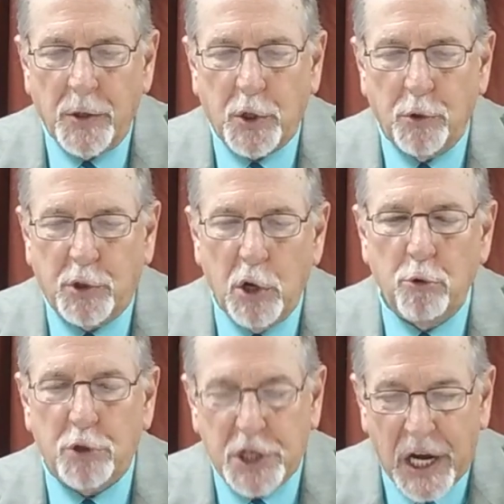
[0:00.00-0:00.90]
to
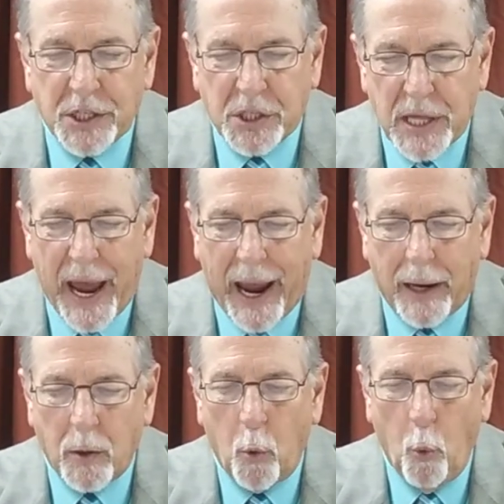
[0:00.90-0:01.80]
do just
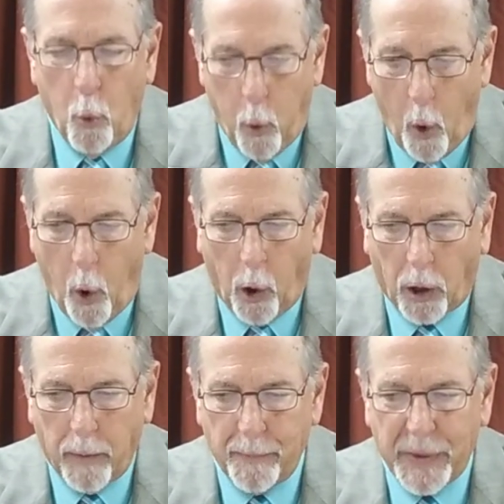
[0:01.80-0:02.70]
that, war,
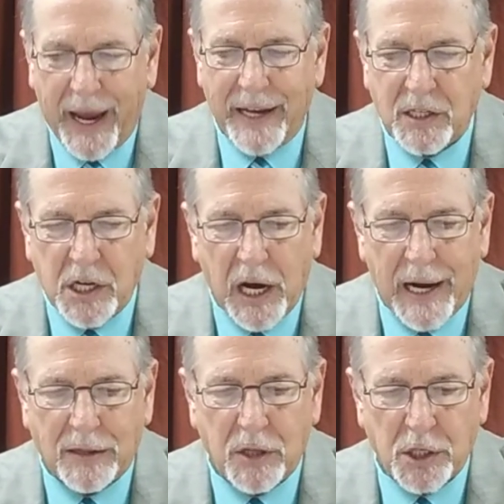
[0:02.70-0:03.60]
and
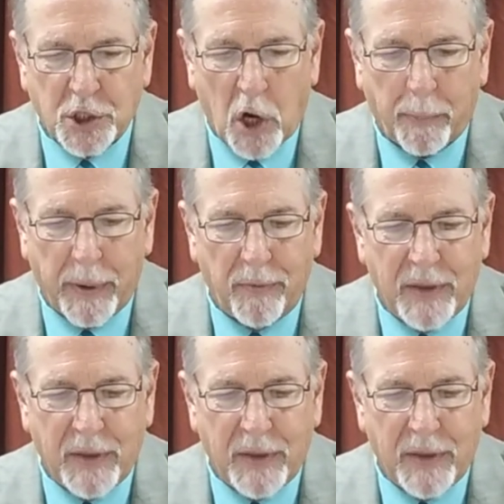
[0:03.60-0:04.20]
cut the serpent